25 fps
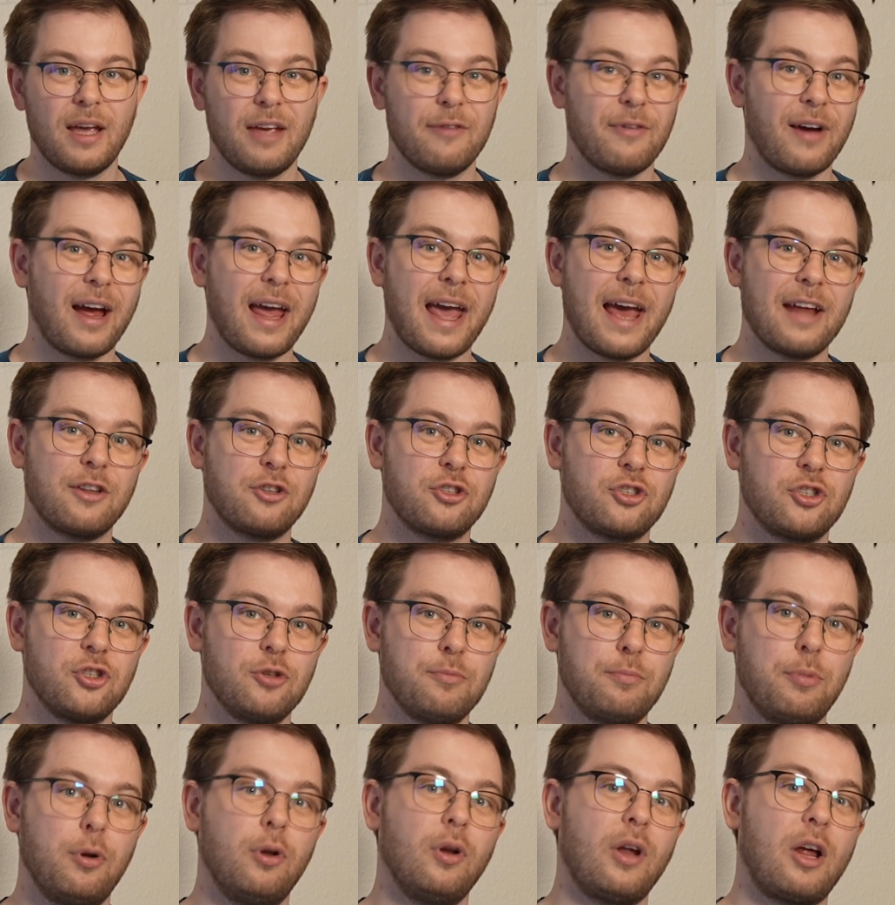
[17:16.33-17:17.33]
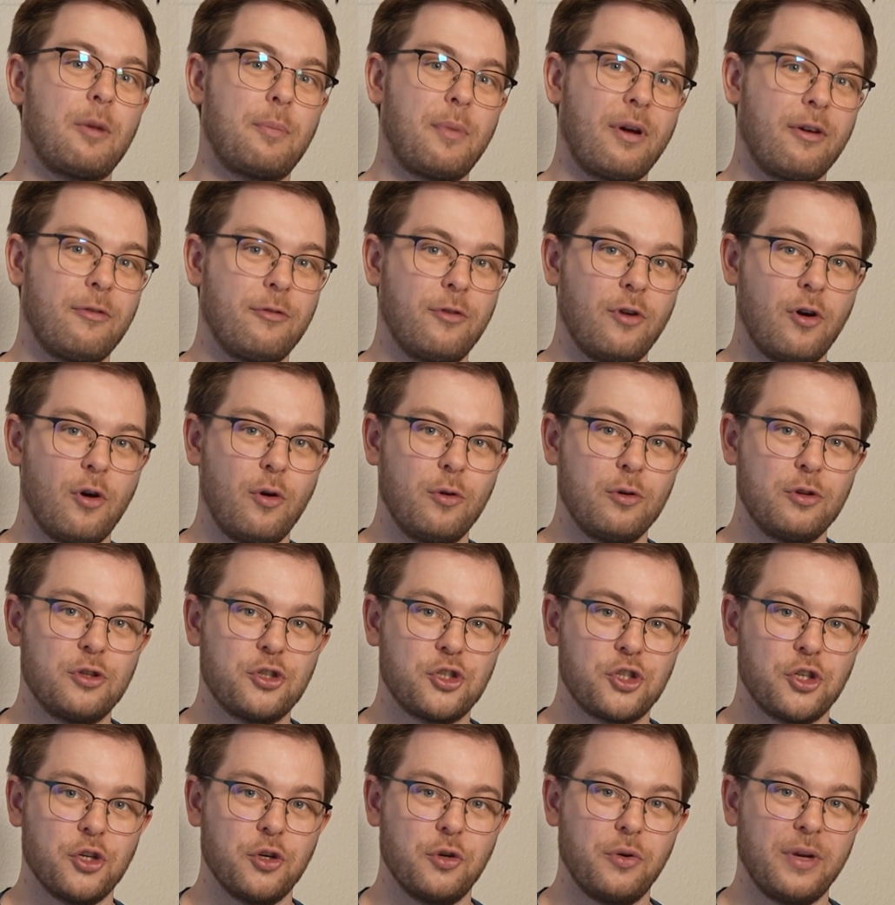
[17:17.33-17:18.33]
If I had to pull out my phone
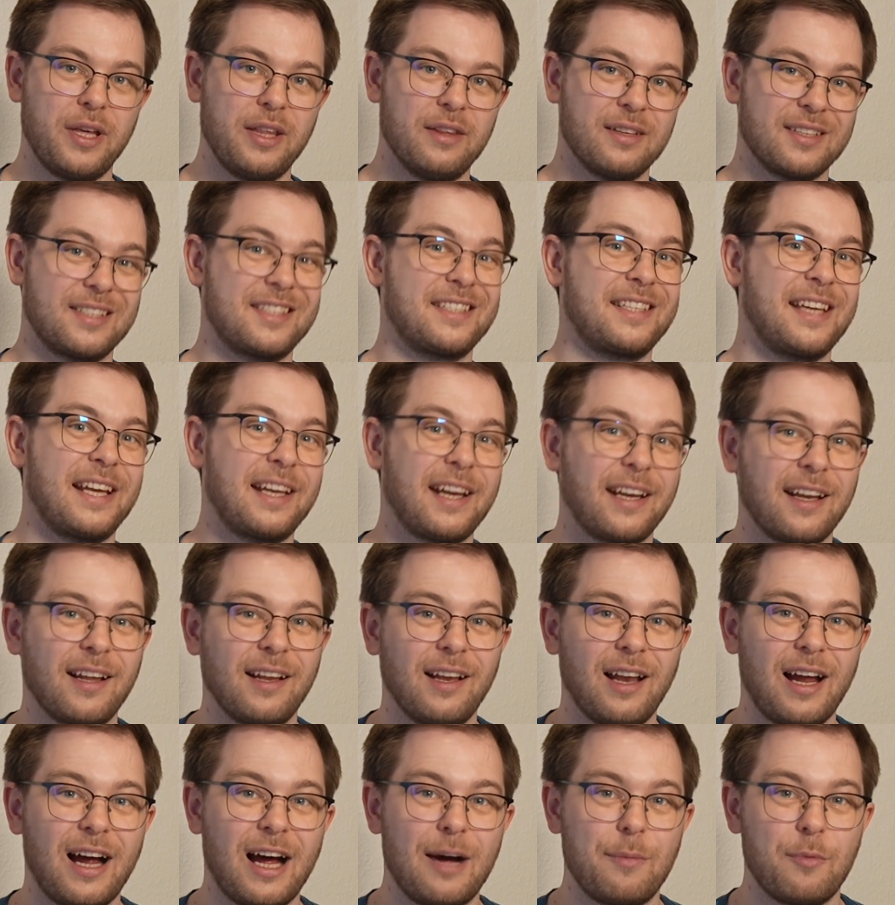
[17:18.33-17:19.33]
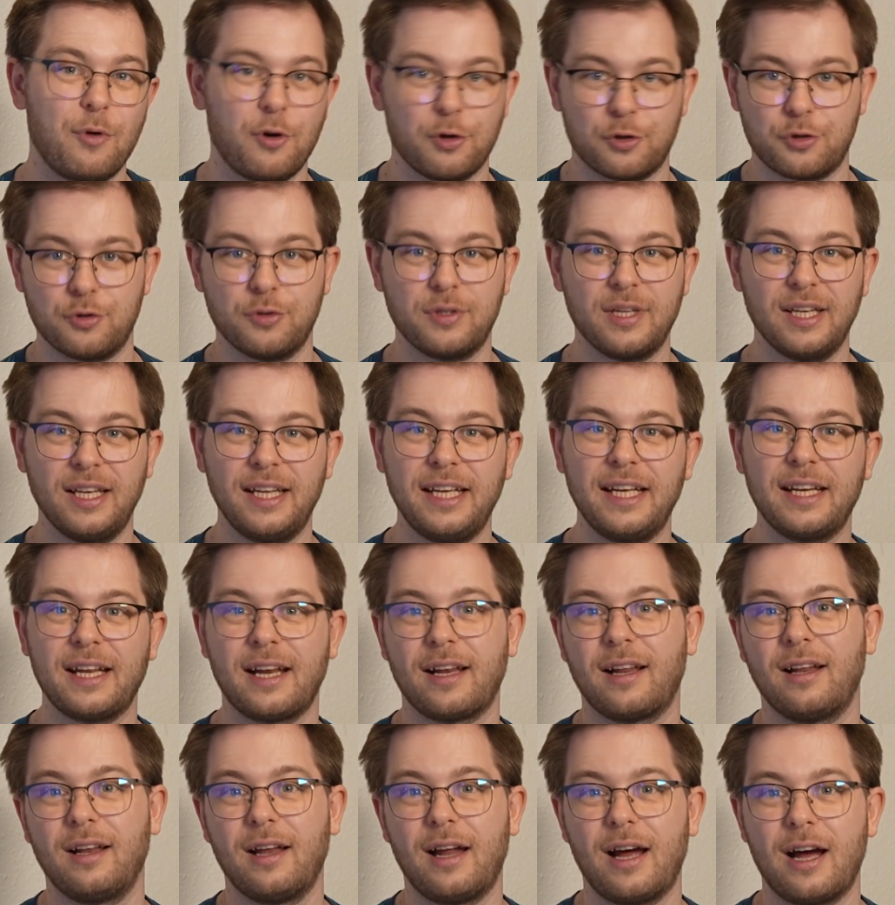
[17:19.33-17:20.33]
to either set an alarm or to delete
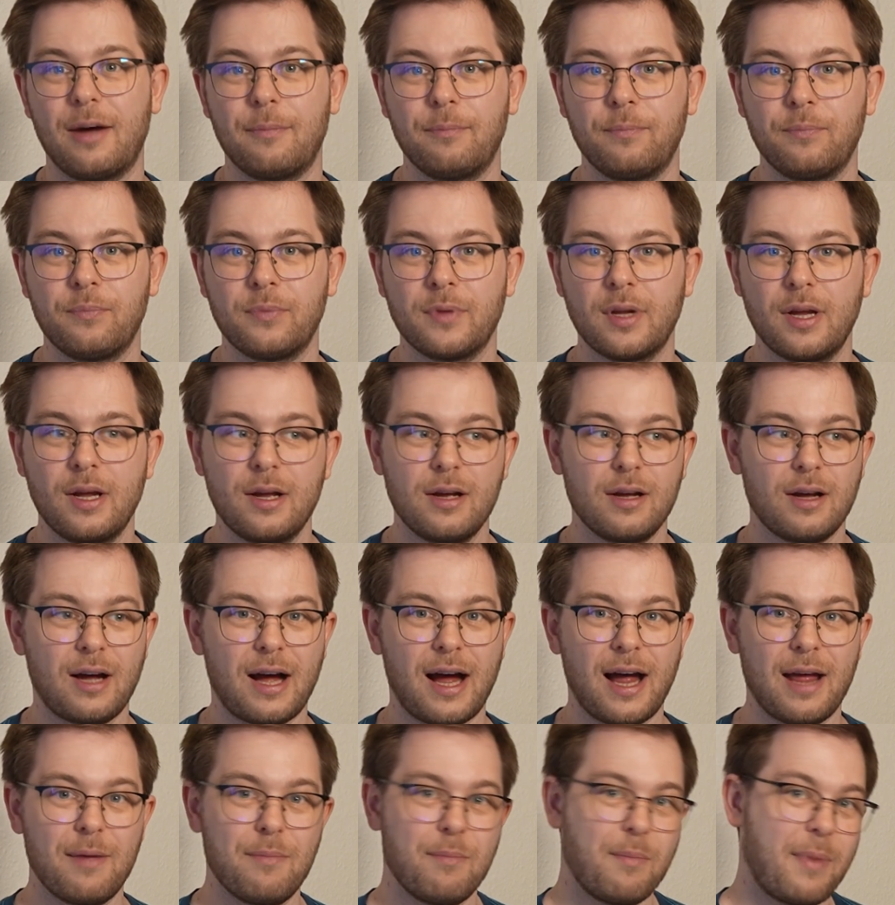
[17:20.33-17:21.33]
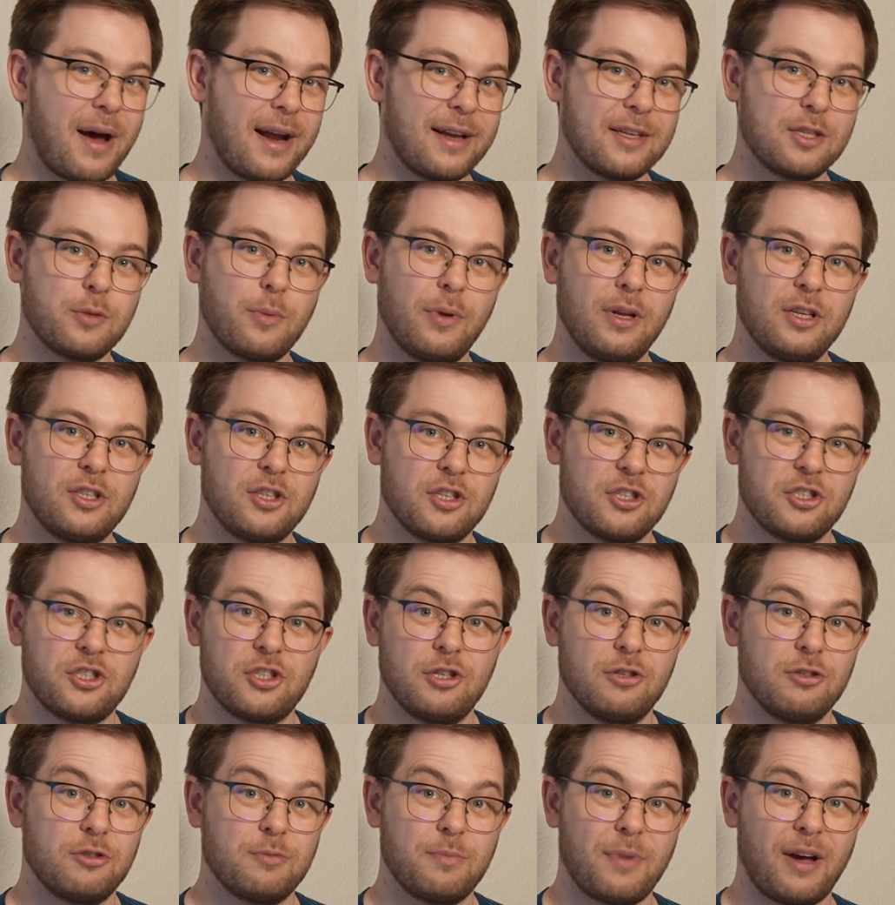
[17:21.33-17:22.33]
an alarm, I might as well just
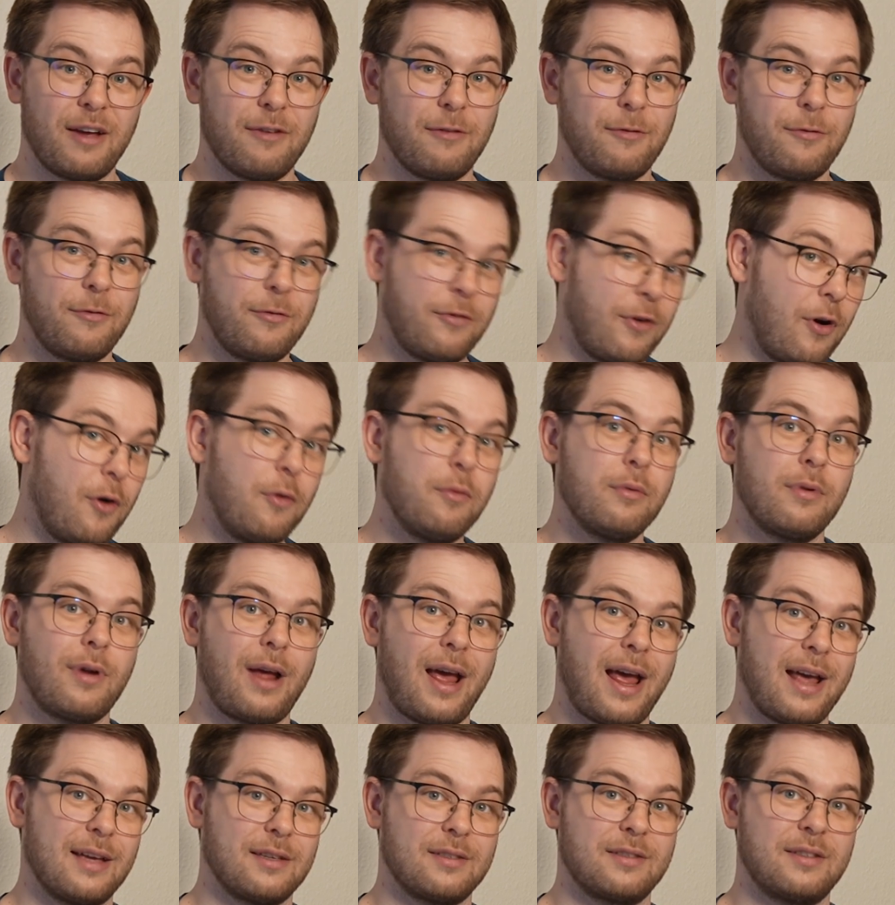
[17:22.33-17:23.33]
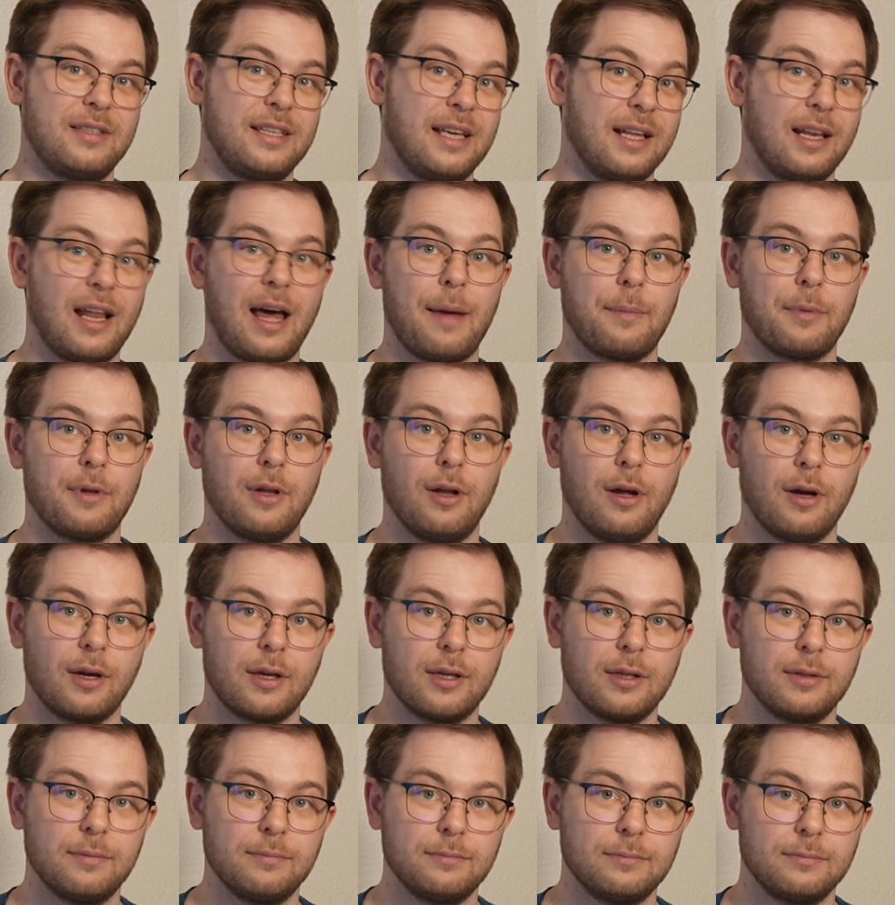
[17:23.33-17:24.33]
use my phone as the alarm clock.
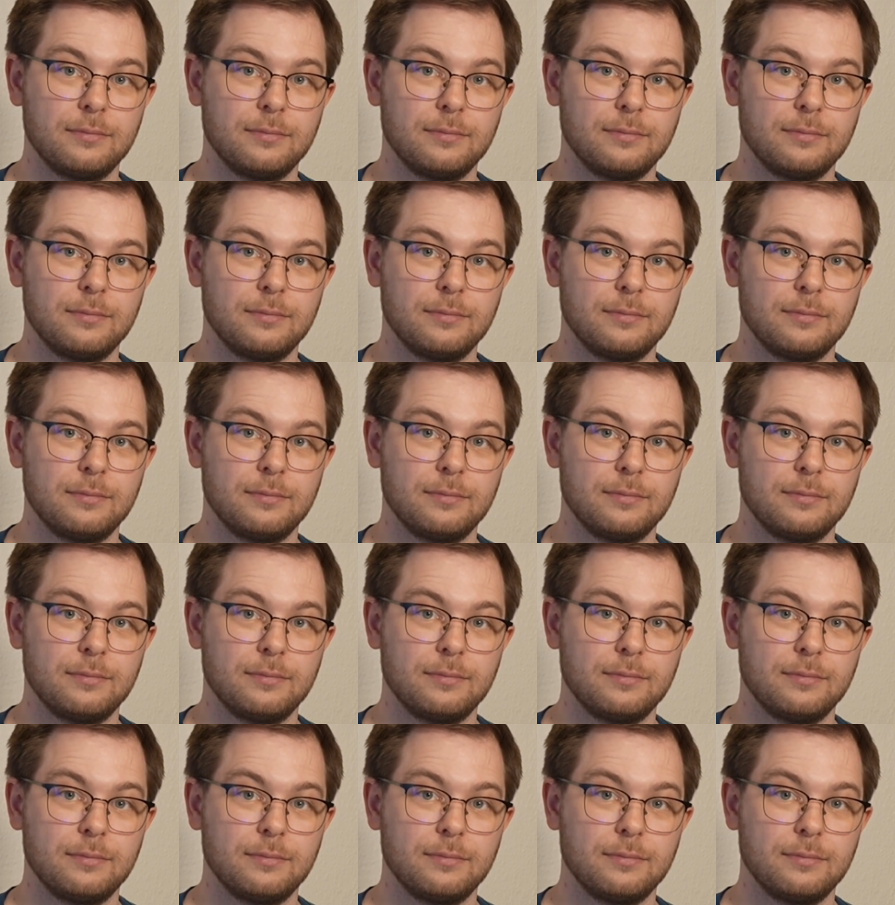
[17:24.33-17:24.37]
There's